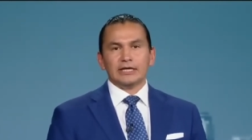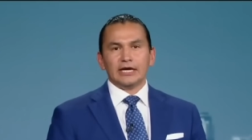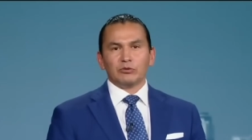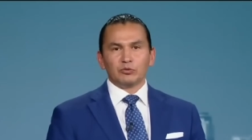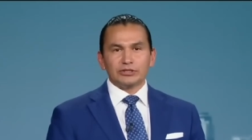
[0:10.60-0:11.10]

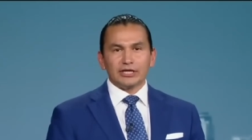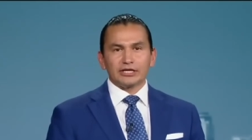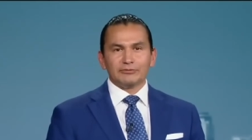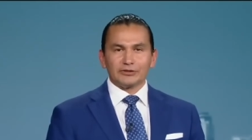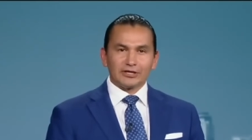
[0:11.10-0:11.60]
And when we
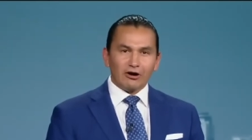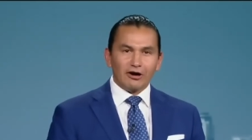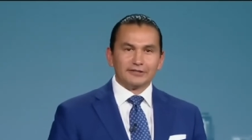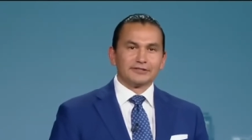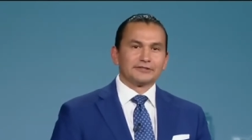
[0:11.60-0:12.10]
talk about the
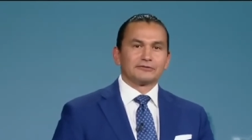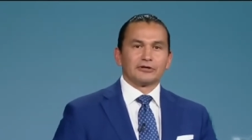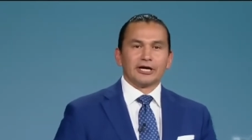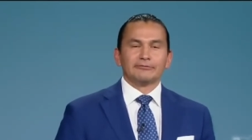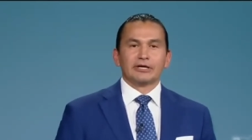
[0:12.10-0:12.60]
causes of
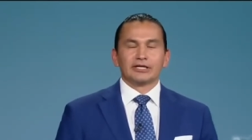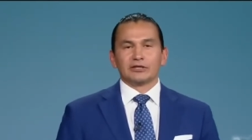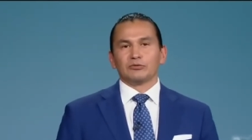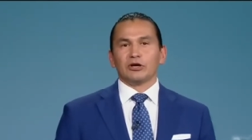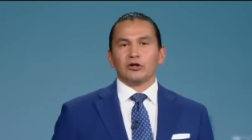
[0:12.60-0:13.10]
crime, I
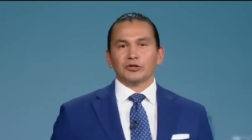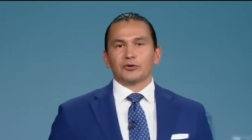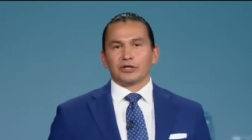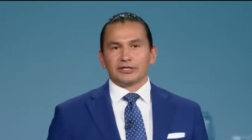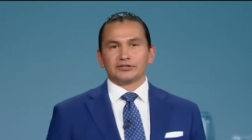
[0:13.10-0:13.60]
think we all
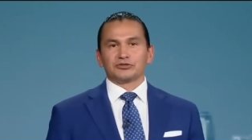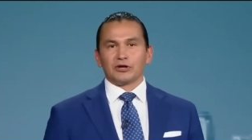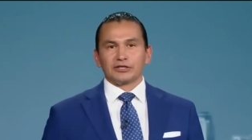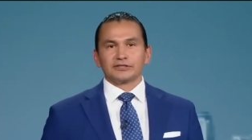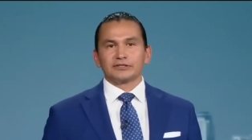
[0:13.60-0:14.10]
know that it's
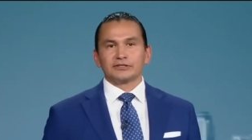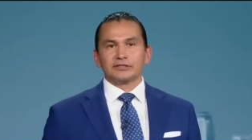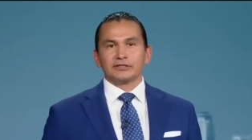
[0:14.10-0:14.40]
drugs.